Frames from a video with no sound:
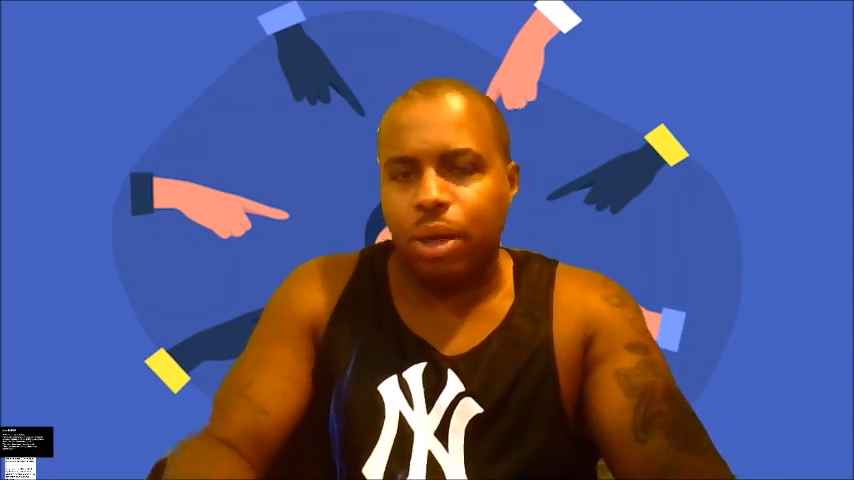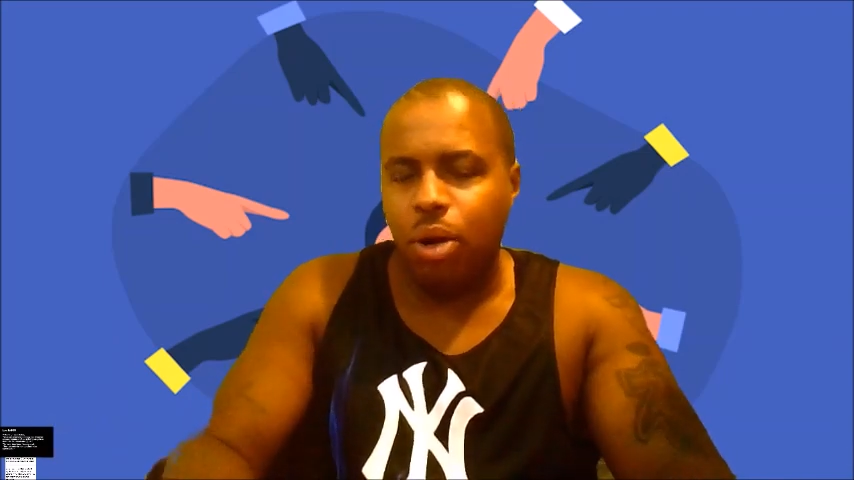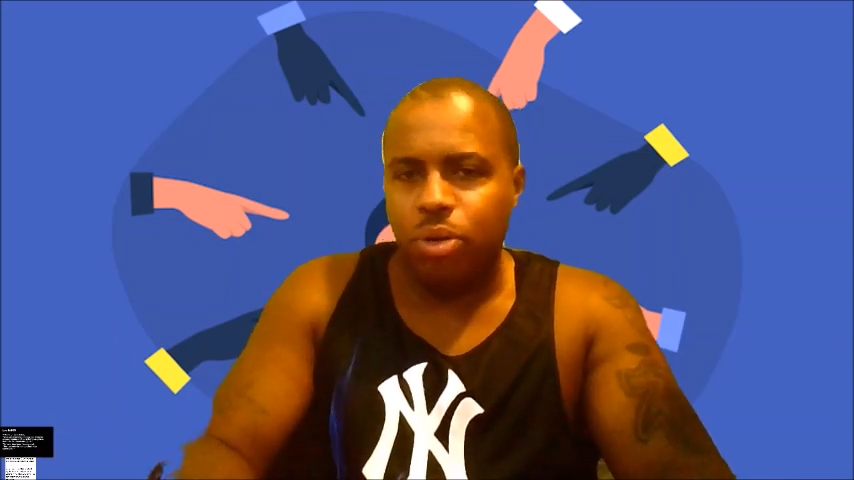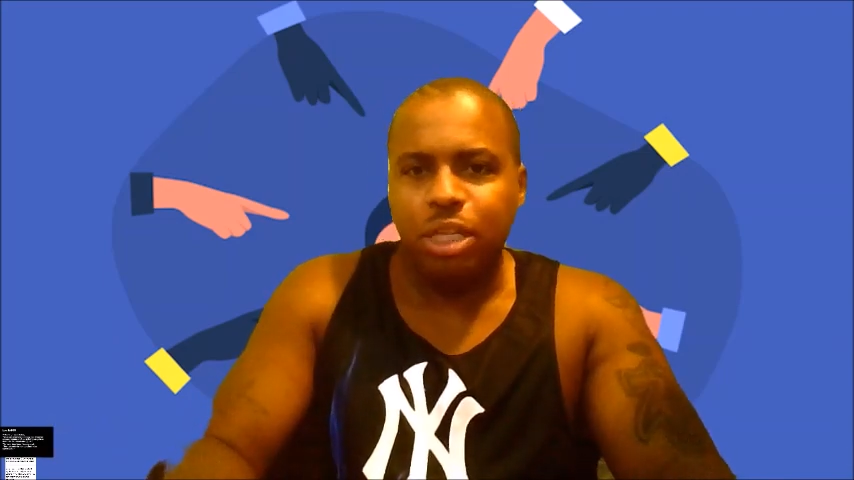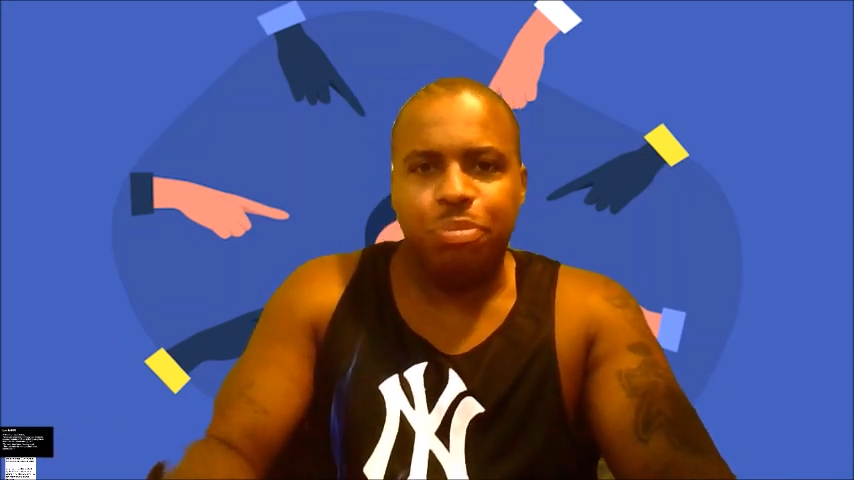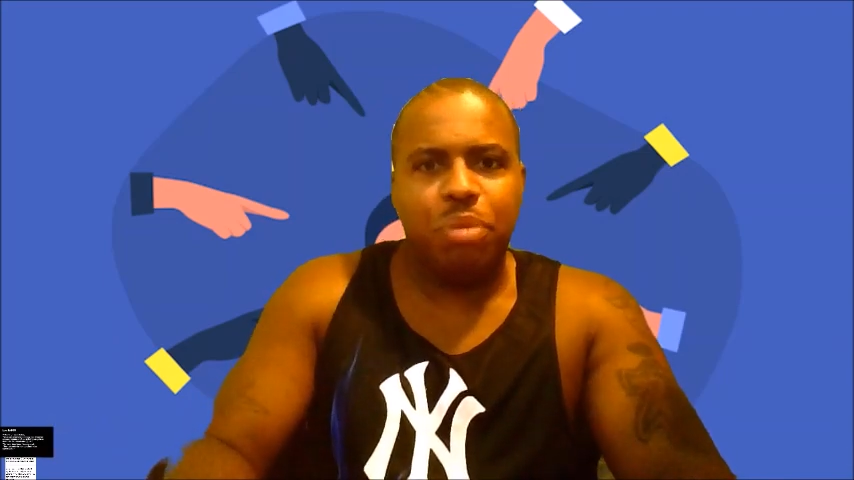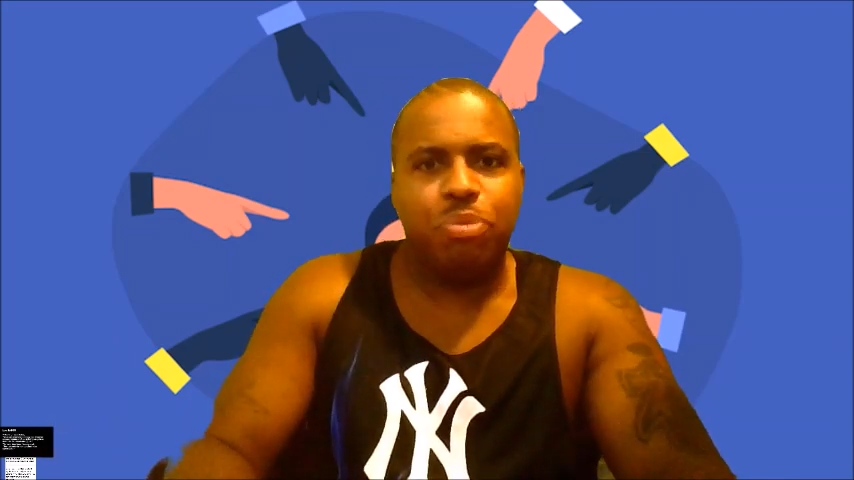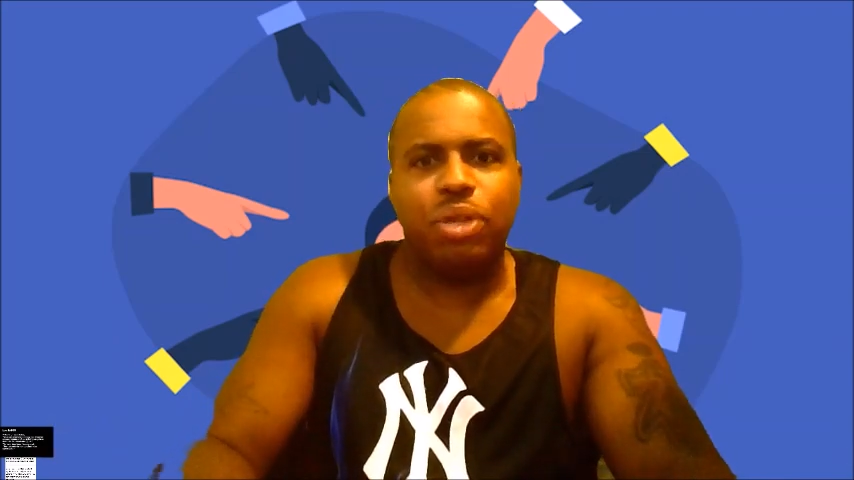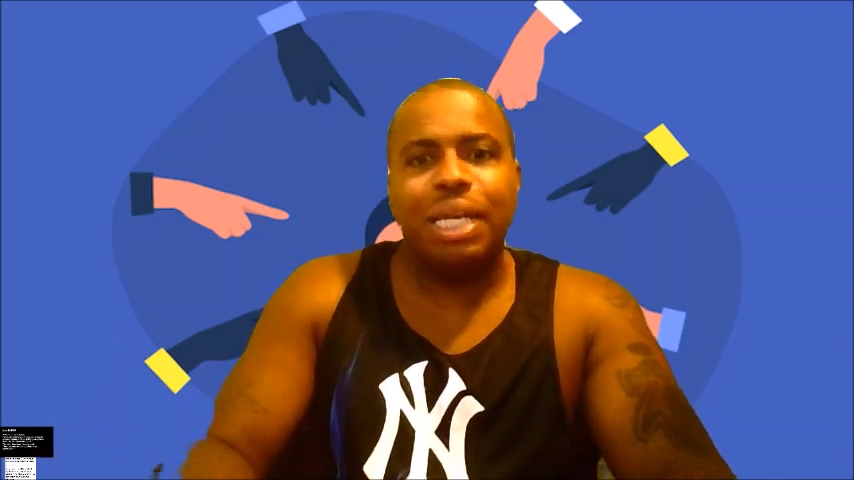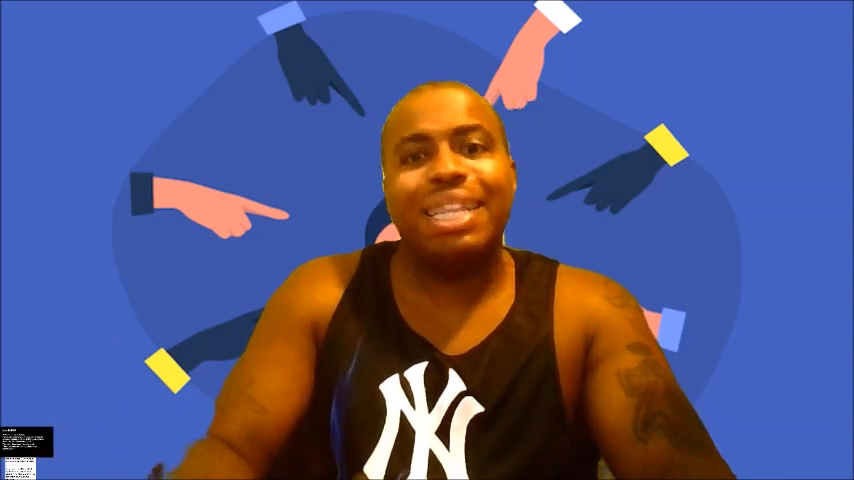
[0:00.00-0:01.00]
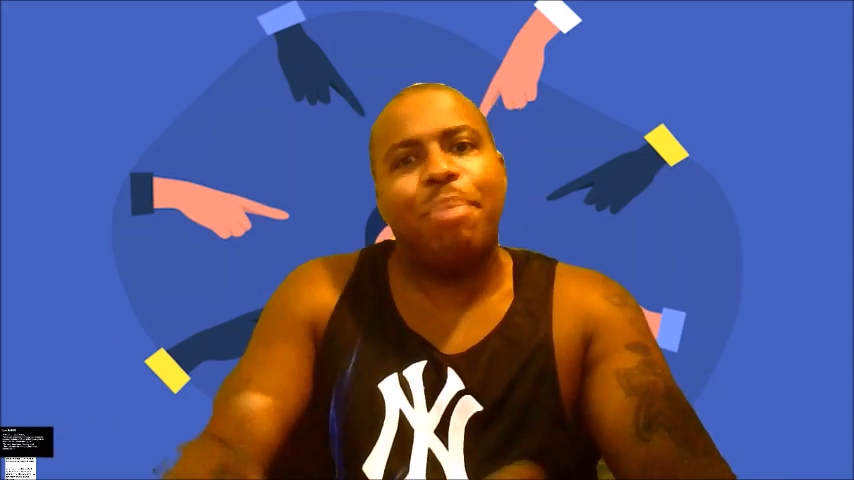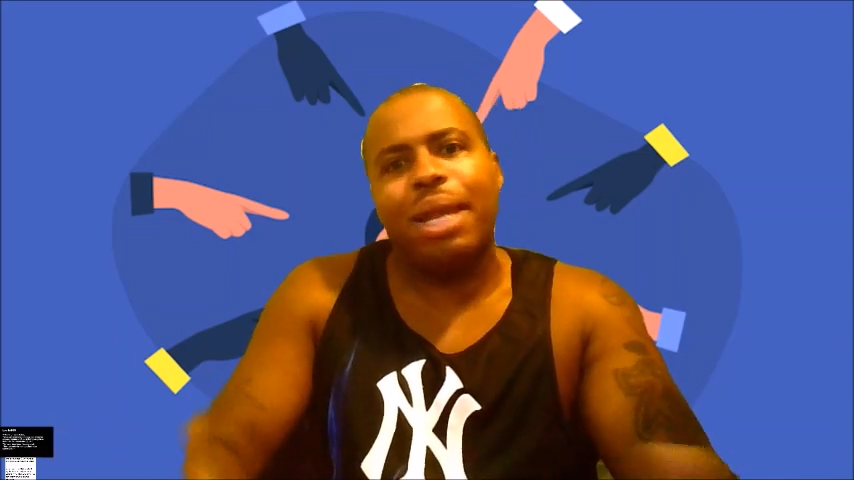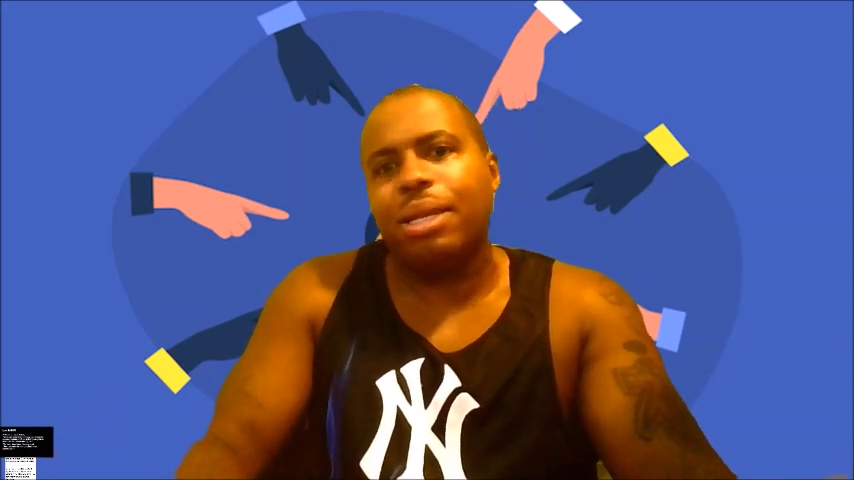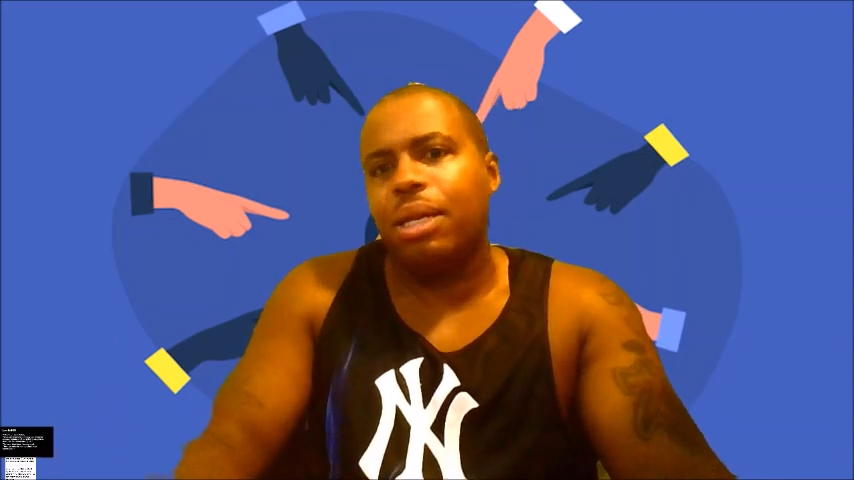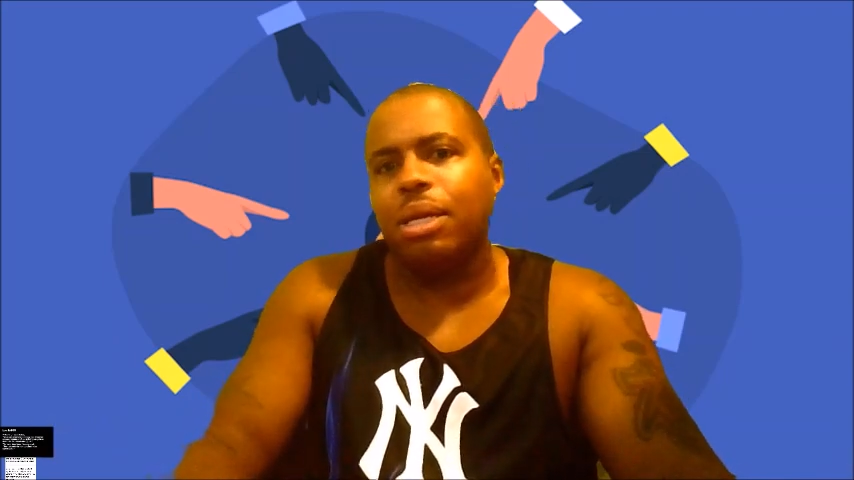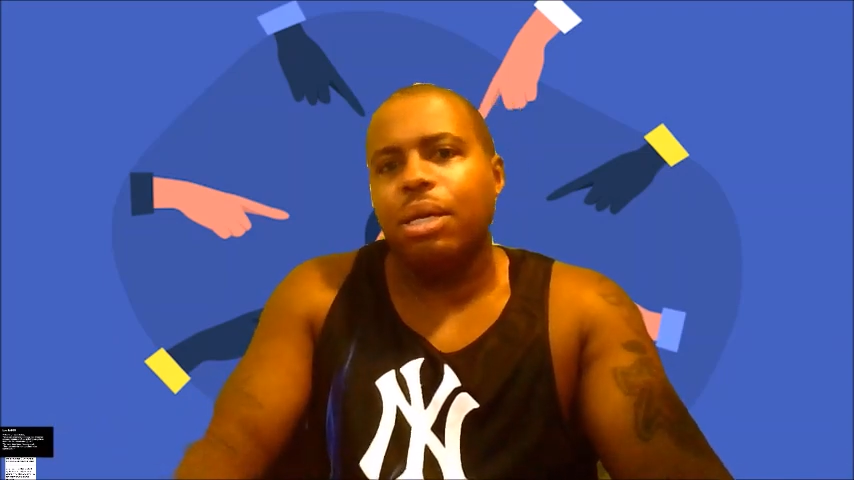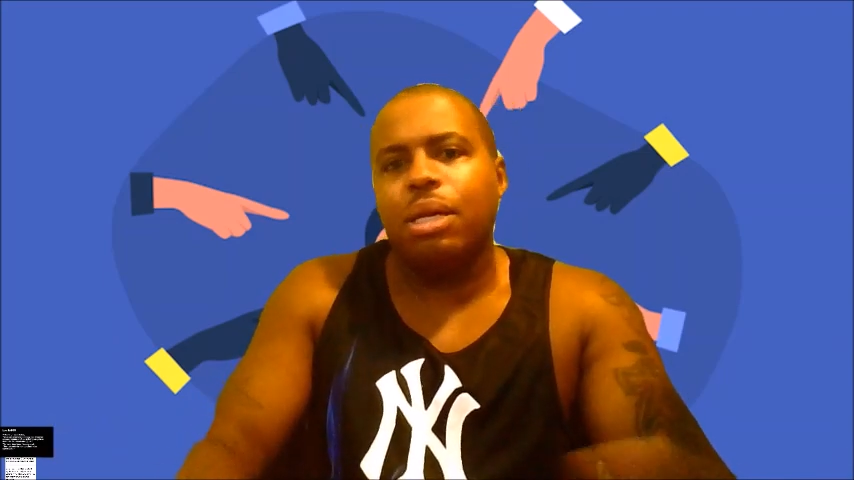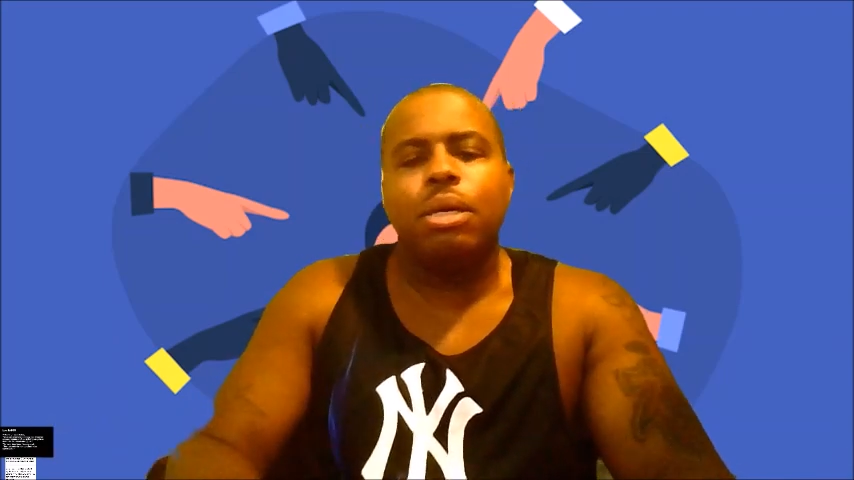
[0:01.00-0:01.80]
Like, oh, these people think they're better than,